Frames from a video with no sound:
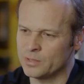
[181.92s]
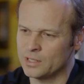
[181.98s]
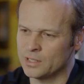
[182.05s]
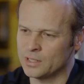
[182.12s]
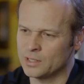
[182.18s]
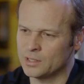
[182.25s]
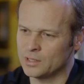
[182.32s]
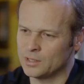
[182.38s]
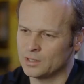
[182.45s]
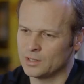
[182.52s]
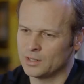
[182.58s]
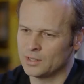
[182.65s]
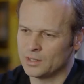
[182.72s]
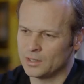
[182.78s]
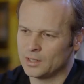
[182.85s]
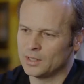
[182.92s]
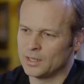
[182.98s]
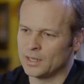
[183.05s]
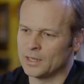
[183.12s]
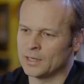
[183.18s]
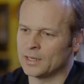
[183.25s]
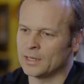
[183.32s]
being
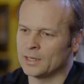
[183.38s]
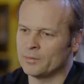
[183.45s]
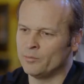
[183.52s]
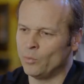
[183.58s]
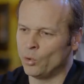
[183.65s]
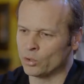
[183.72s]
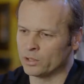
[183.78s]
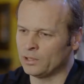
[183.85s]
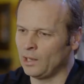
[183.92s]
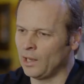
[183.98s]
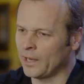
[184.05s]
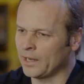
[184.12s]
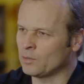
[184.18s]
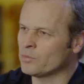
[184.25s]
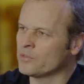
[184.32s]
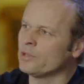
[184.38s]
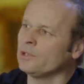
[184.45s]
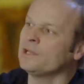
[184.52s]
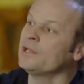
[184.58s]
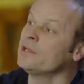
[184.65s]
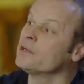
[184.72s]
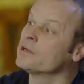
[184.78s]
uh, more in line with a
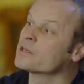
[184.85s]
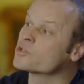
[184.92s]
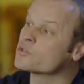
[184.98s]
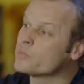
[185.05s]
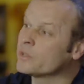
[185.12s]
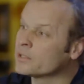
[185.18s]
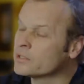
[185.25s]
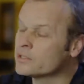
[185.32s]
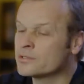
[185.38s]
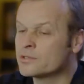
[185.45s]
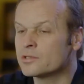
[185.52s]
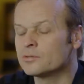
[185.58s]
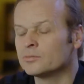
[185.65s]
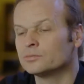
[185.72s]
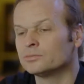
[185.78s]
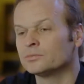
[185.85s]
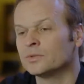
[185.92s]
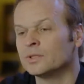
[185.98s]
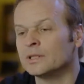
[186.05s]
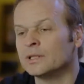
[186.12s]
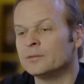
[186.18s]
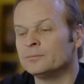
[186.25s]
linear hmm. experience. Mm.
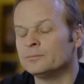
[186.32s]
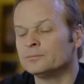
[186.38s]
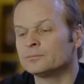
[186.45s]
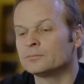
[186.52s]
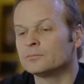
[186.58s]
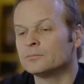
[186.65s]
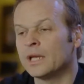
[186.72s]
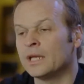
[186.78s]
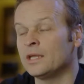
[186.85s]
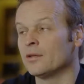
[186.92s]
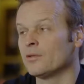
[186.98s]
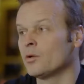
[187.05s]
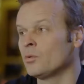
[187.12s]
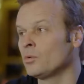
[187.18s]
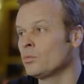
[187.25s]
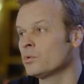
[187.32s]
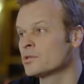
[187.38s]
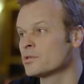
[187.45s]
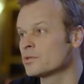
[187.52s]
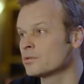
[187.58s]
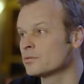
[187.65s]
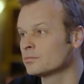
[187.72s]
And the other one
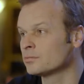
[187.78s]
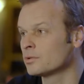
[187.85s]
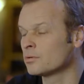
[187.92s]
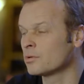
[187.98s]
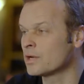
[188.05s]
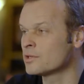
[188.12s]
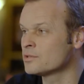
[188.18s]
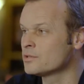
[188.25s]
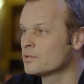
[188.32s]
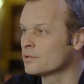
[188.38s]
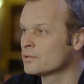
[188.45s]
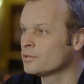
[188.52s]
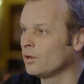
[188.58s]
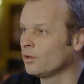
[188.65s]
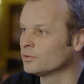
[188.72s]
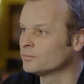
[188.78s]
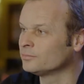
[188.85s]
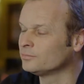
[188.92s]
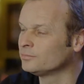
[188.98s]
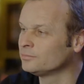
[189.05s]
was Horizon Zero Dawn.